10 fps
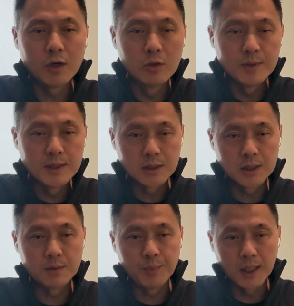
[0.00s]
have an open
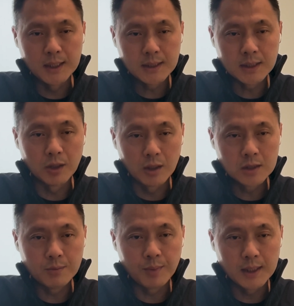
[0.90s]
search base,
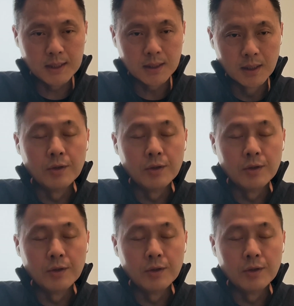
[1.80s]
knowledge base,